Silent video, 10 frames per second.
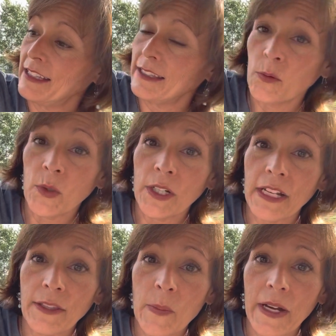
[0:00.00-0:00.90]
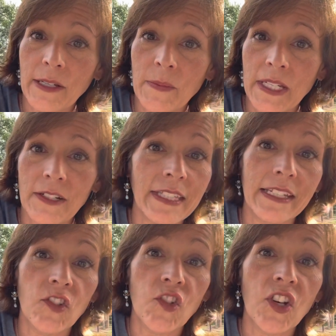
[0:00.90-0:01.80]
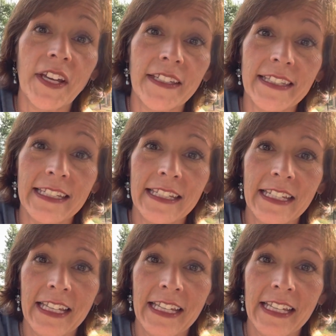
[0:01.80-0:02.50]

The word on the bottom here says trust,